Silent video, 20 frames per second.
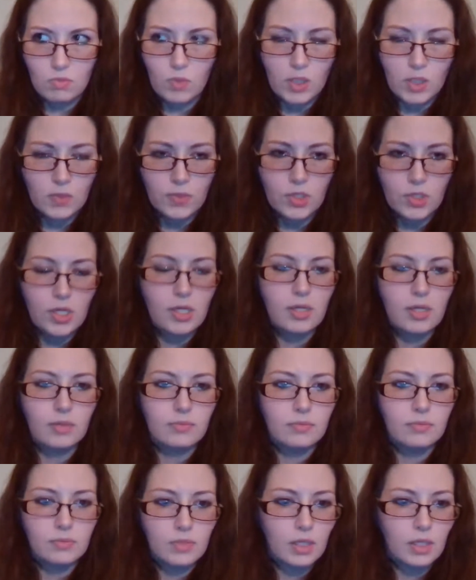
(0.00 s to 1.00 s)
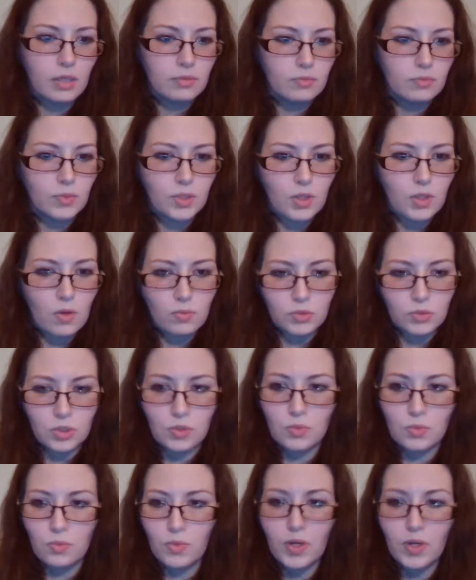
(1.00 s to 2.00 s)
West Virginia, we
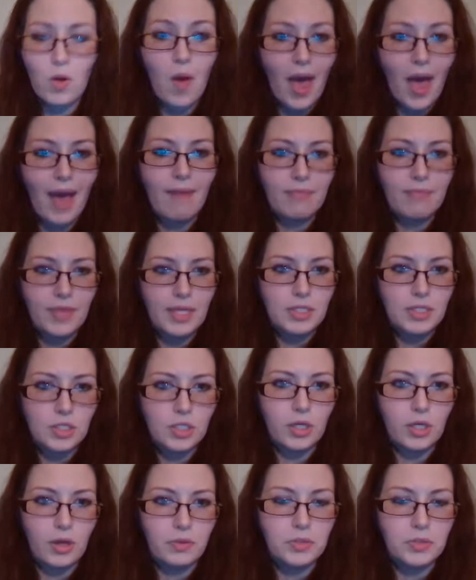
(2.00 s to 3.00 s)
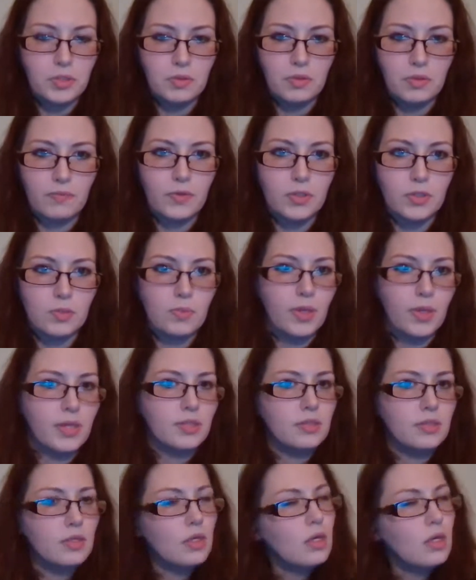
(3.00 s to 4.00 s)
don't have things to go to in the first
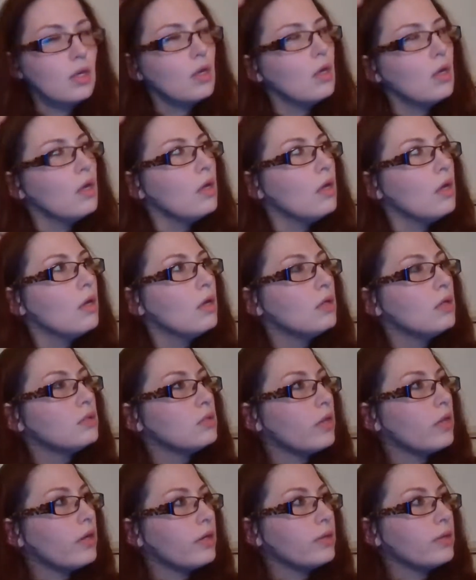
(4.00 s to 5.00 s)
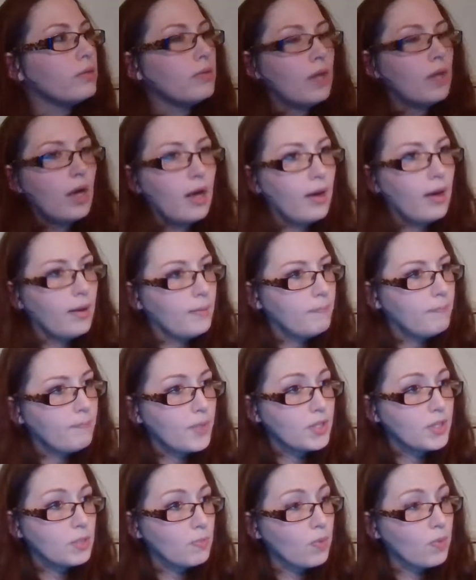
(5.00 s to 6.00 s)
place. So,
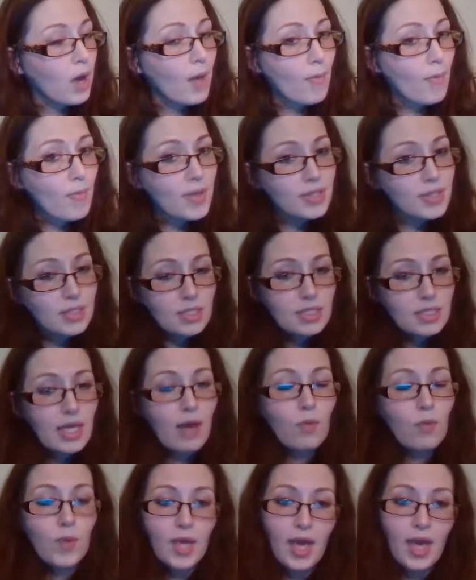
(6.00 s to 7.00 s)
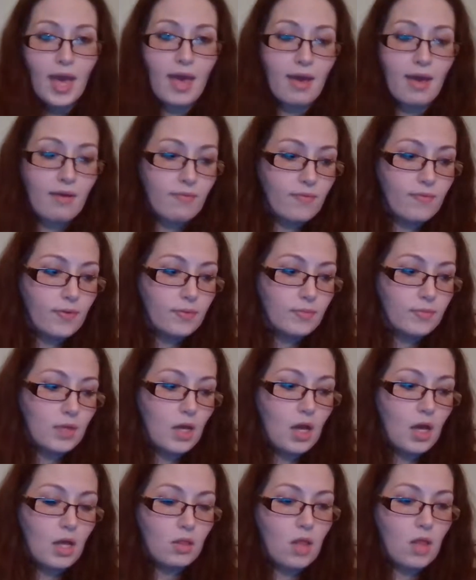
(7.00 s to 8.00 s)
but the problem is that we have
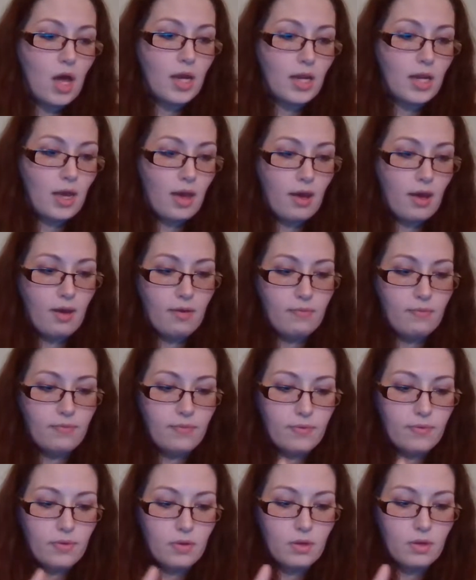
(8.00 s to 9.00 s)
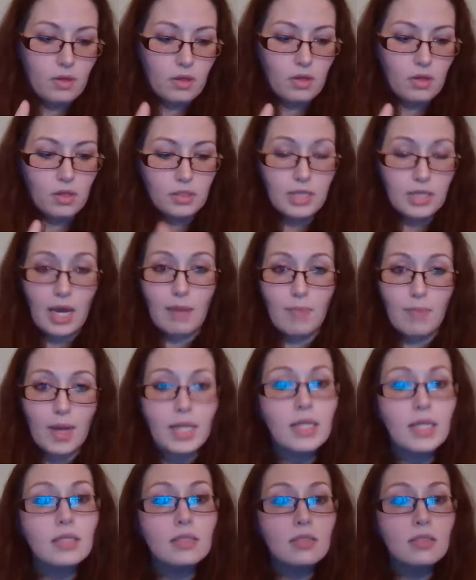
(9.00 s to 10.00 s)
a lot of
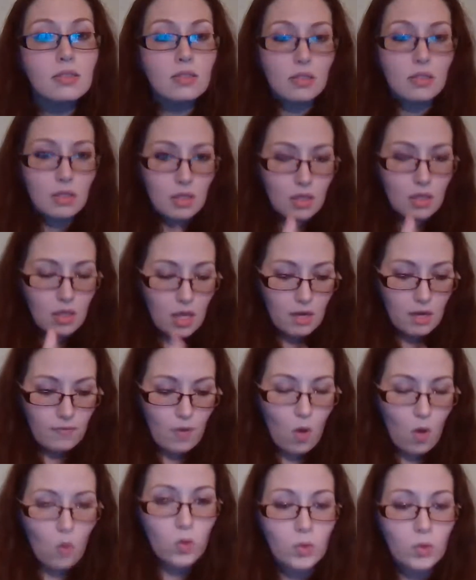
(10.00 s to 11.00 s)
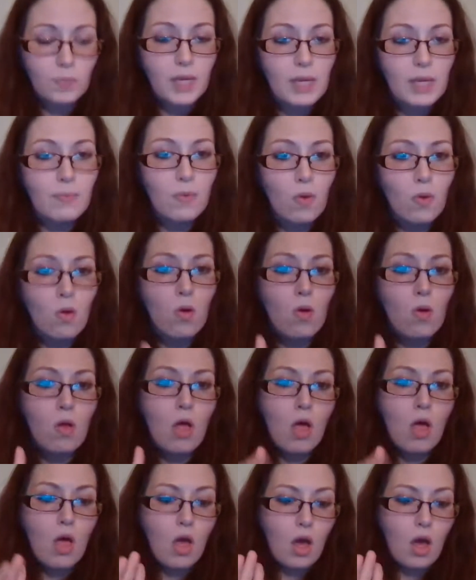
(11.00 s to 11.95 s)
diabetics, a lot of older people,